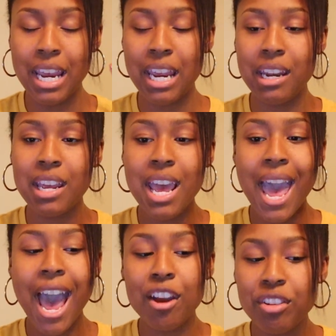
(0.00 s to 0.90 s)
and
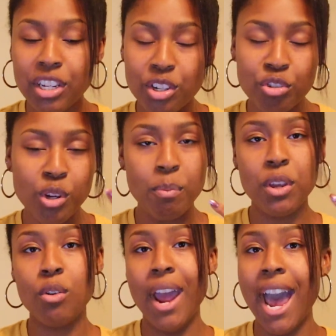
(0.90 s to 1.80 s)
how you can distribute,